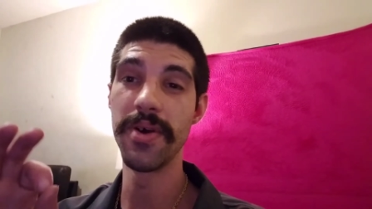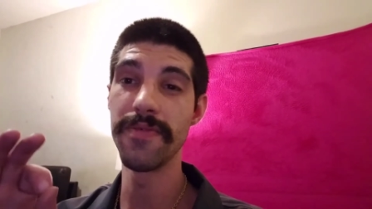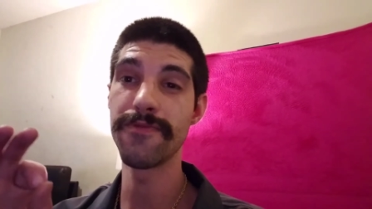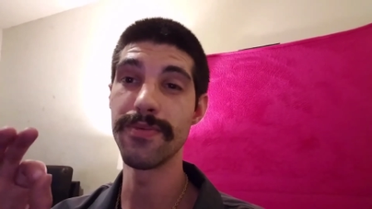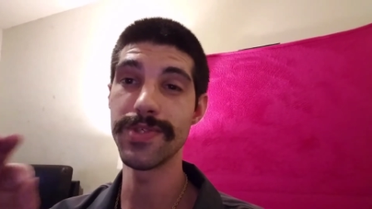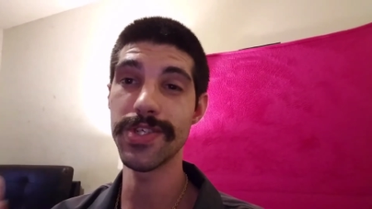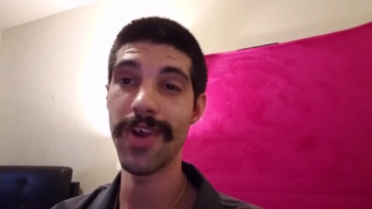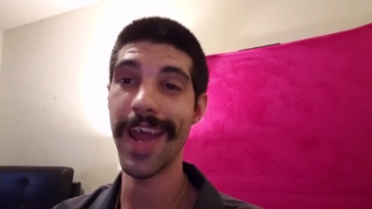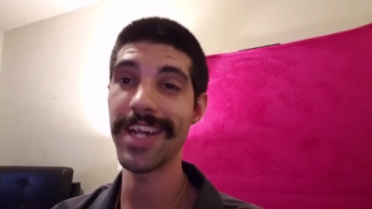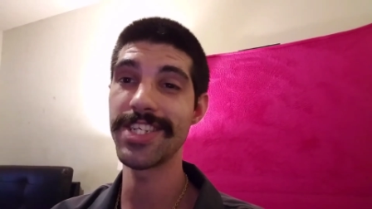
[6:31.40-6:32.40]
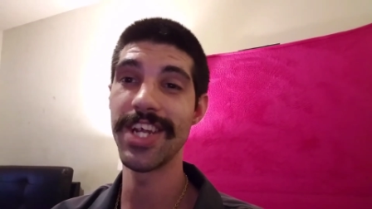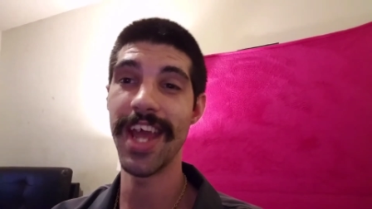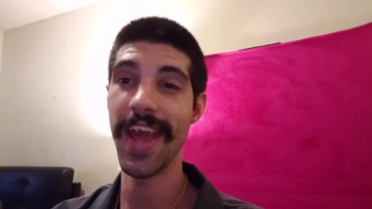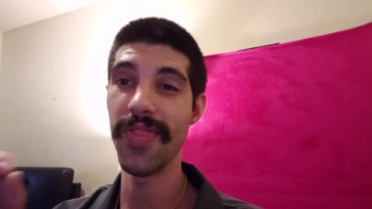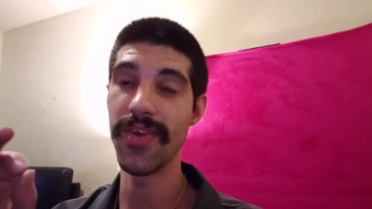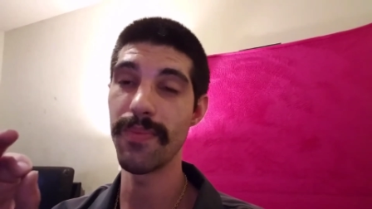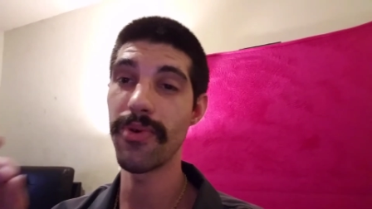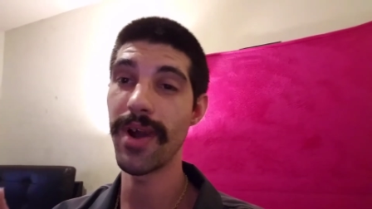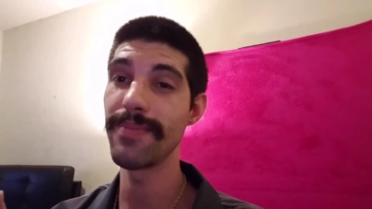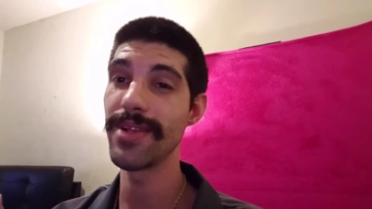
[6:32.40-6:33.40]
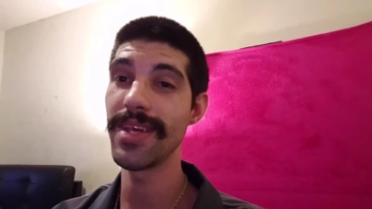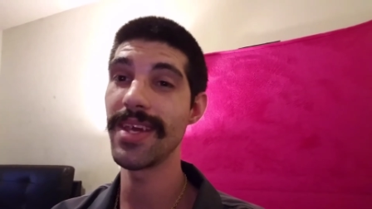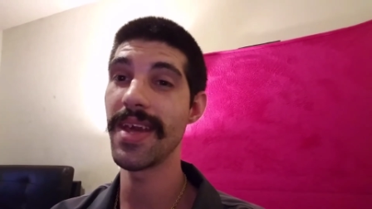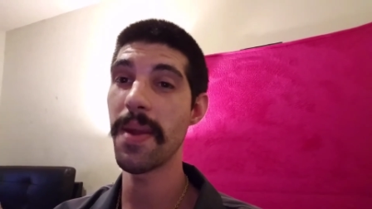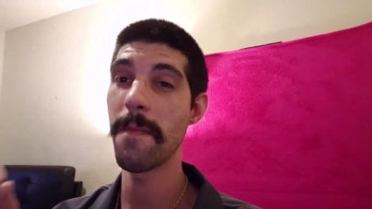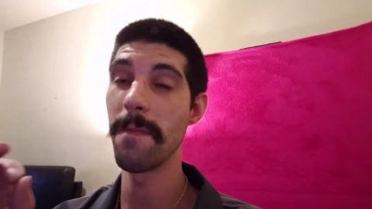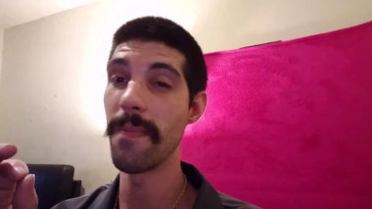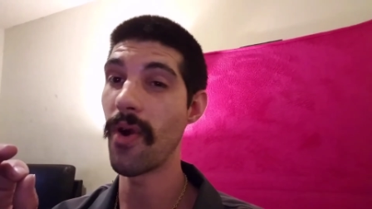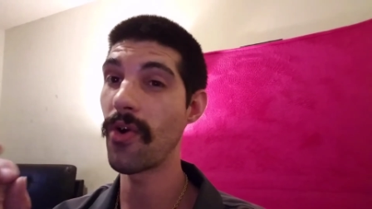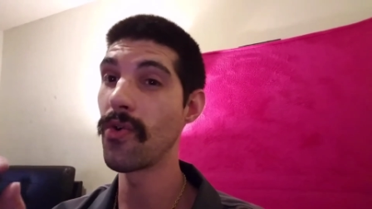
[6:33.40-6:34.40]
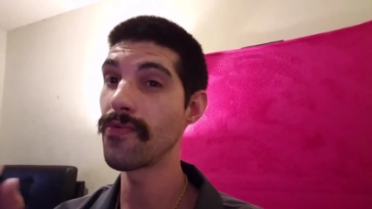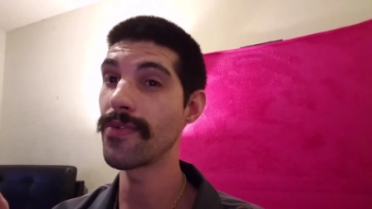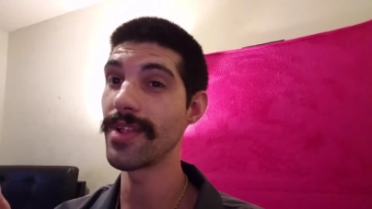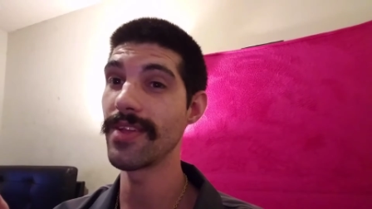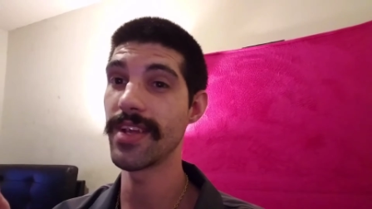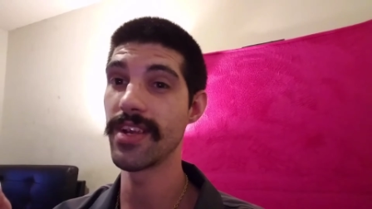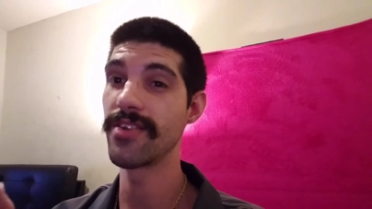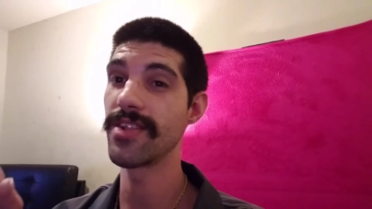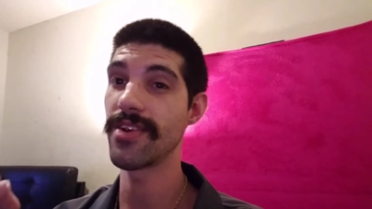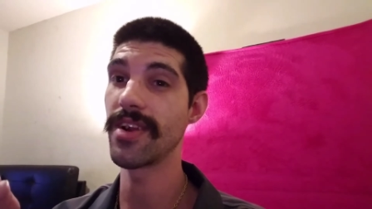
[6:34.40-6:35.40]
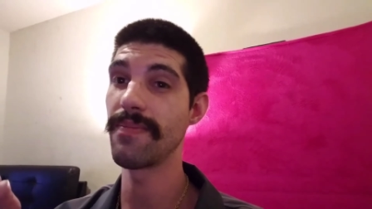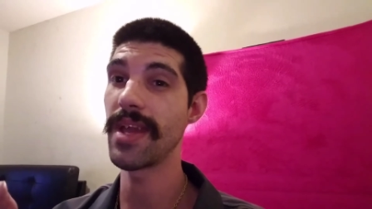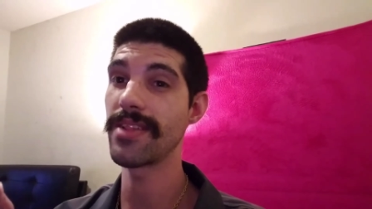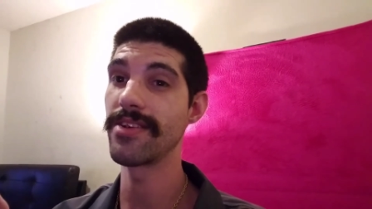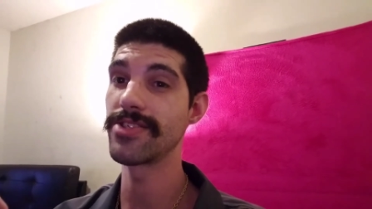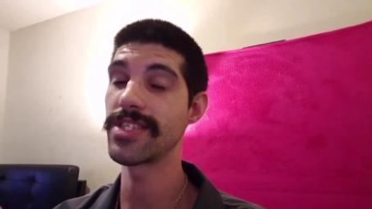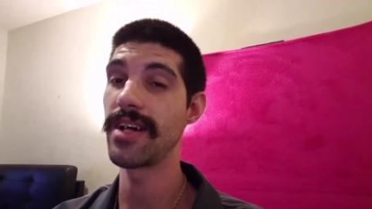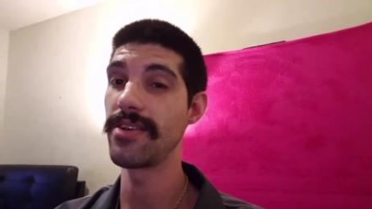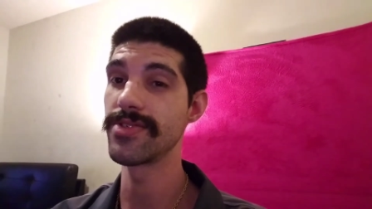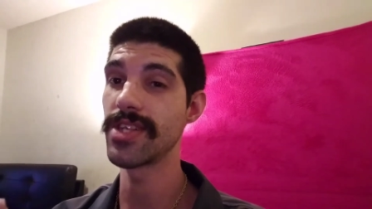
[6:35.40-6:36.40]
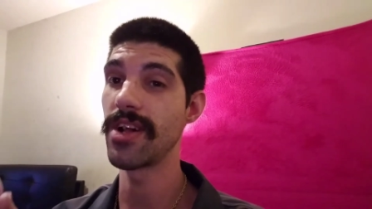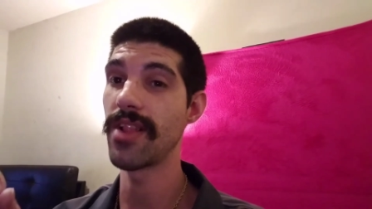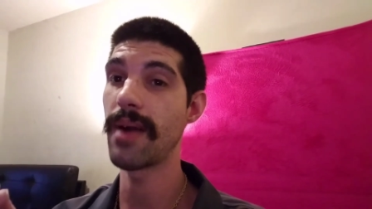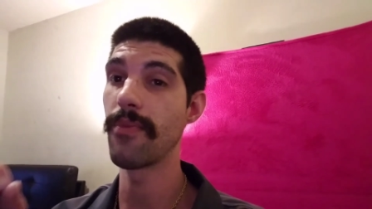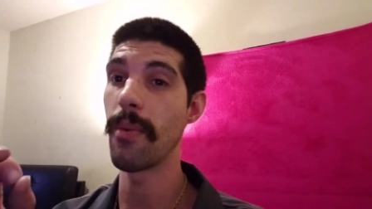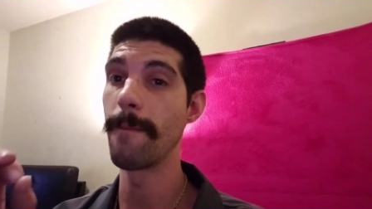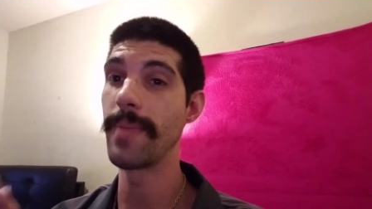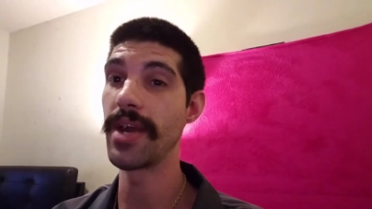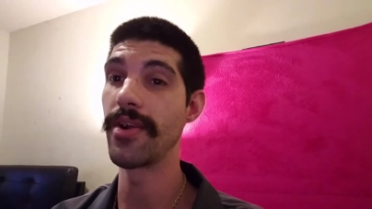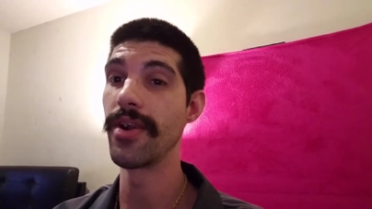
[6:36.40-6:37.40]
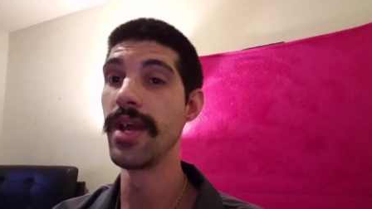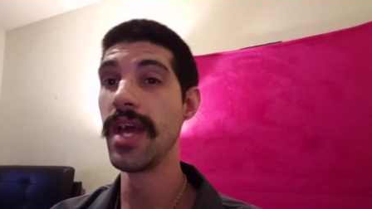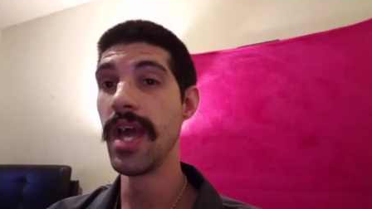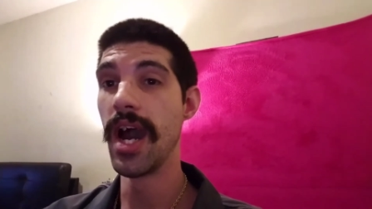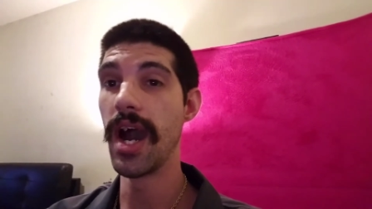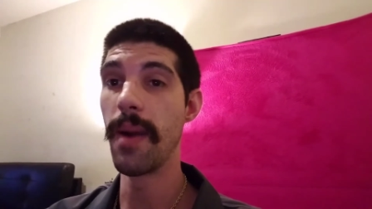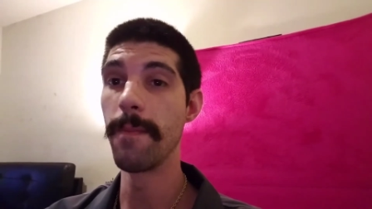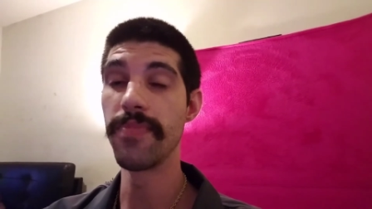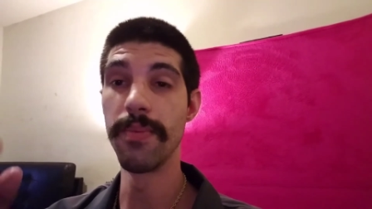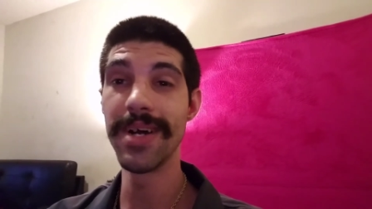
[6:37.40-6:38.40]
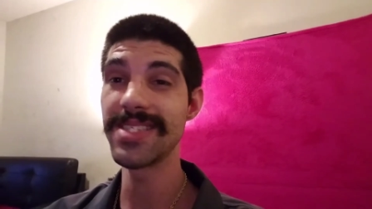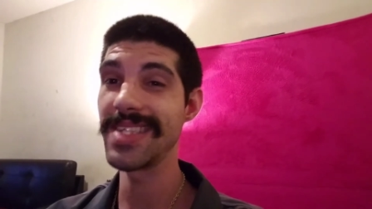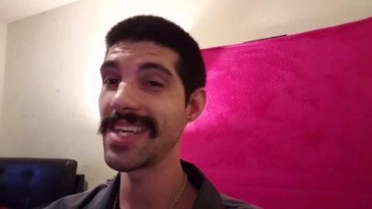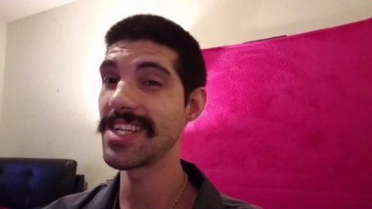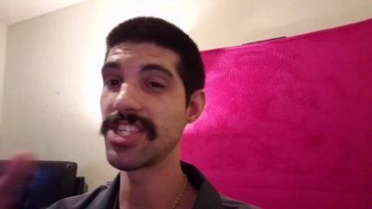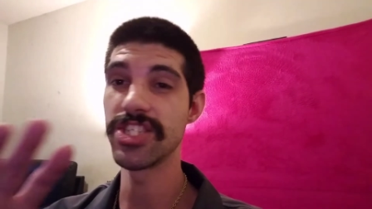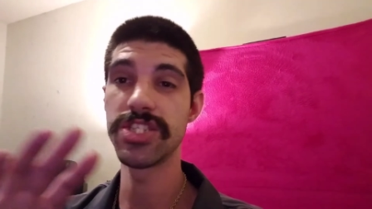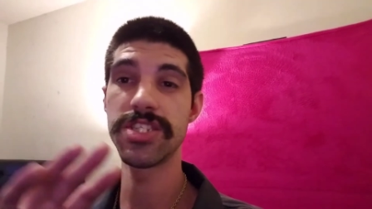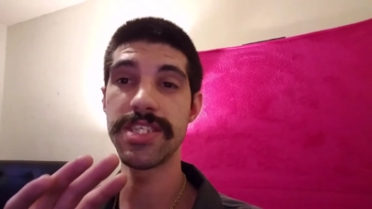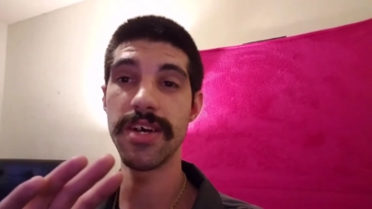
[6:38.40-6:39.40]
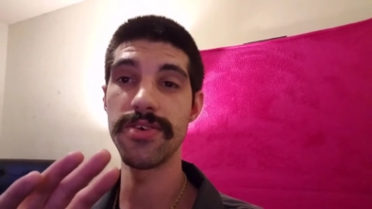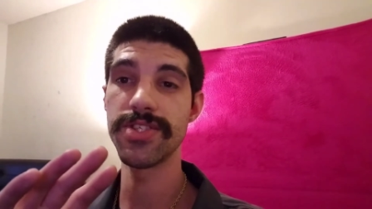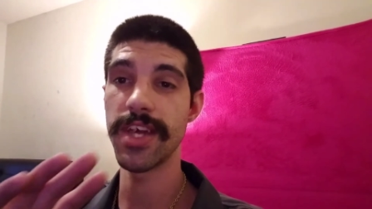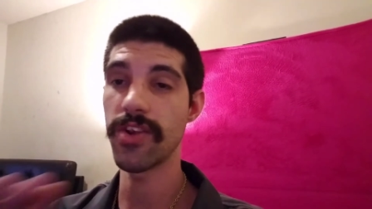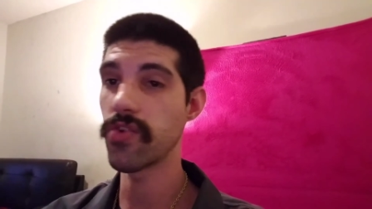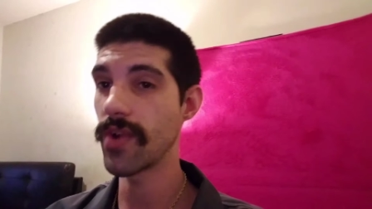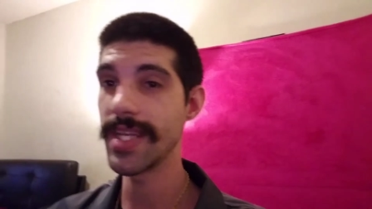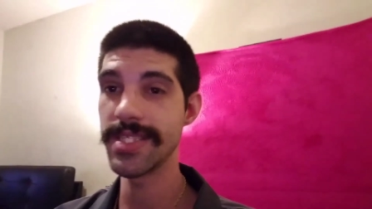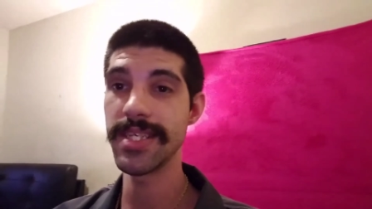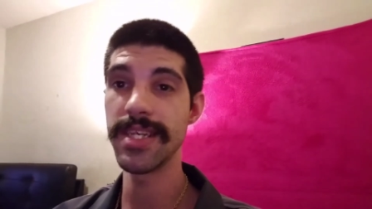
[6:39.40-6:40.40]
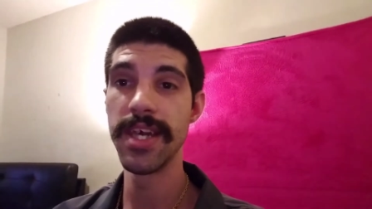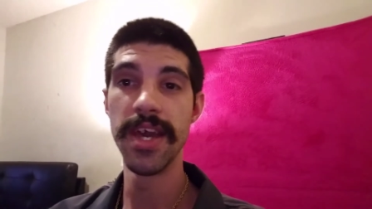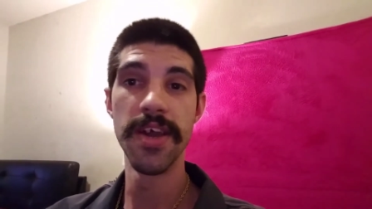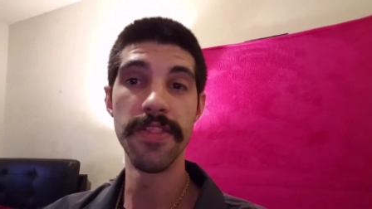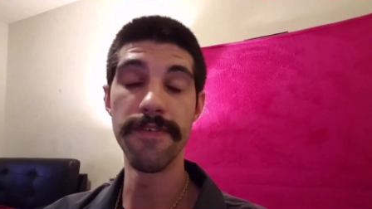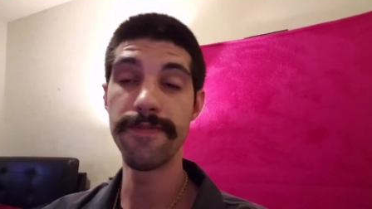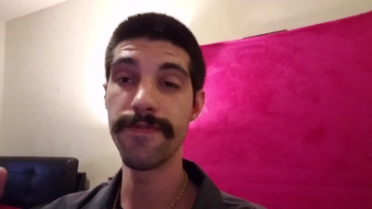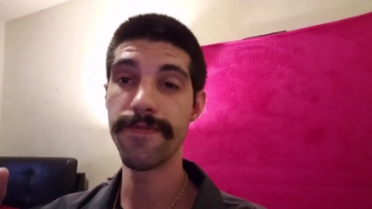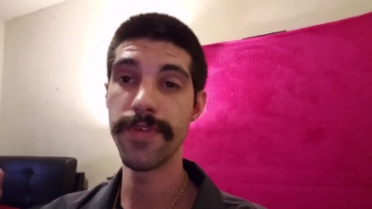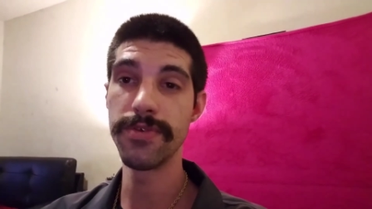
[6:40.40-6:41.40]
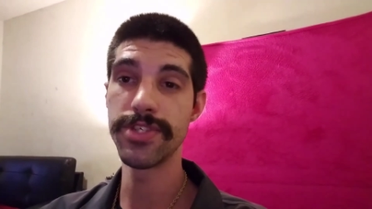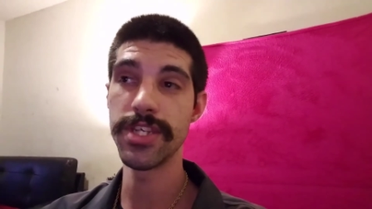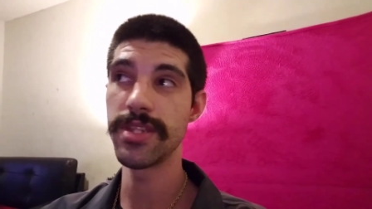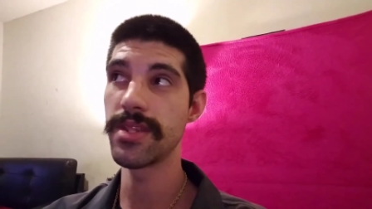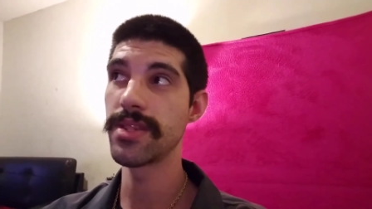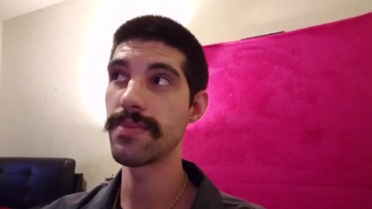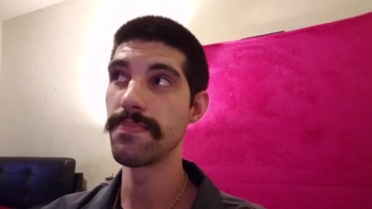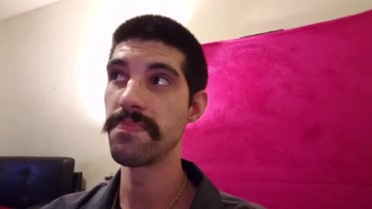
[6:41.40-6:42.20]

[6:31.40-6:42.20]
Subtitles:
built from scratch, and they're probably, hopefully, they're going to make their cells a lot more better. The Mustang just sells like crazy. The Fusion,